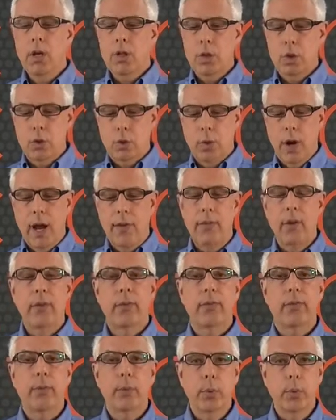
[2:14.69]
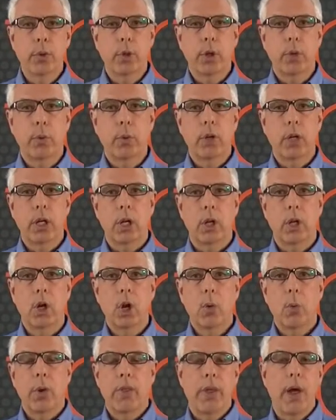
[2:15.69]
to travel through the grille
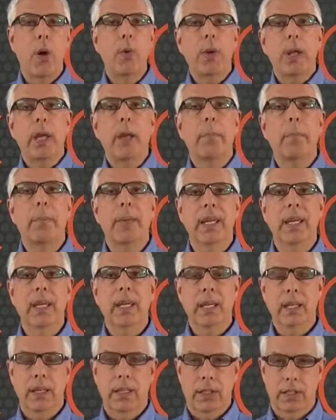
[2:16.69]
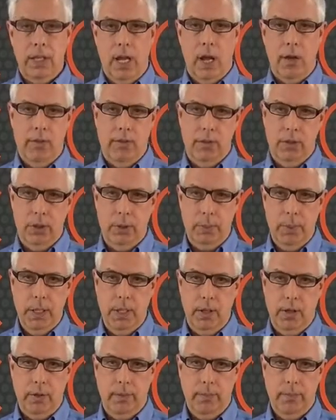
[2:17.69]
without impeding the sound of the
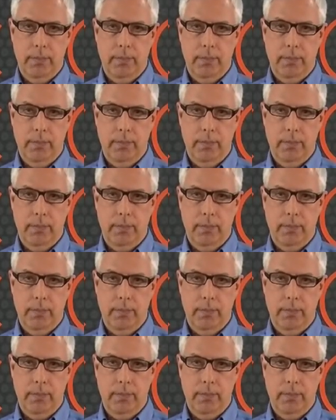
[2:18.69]
speaker.